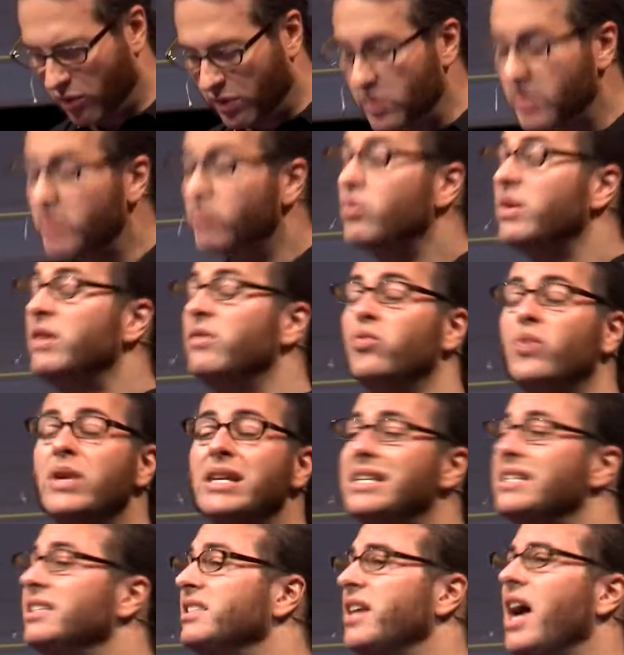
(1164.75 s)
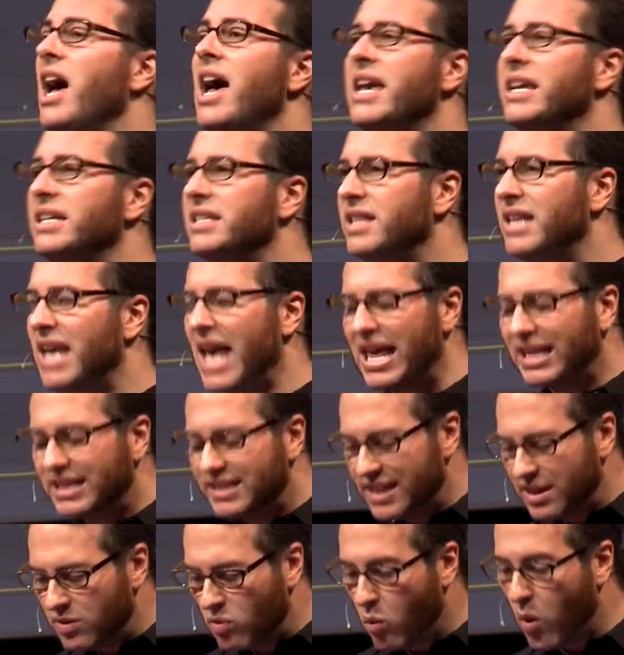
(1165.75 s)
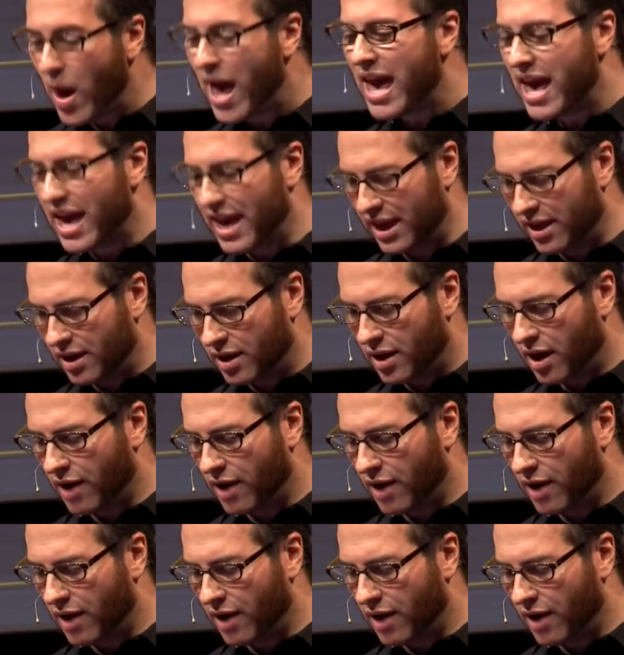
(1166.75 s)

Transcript: We've redesigned the editing way